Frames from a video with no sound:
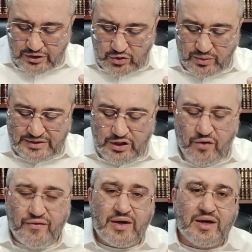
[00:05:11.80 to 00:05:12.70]
So we see
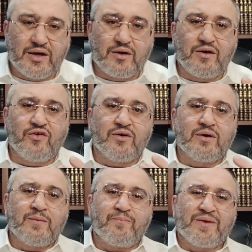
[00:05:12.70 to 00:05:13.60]
over here
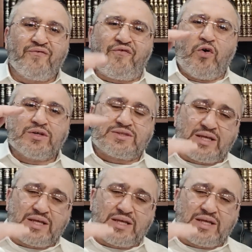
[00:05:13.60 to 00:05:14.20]
4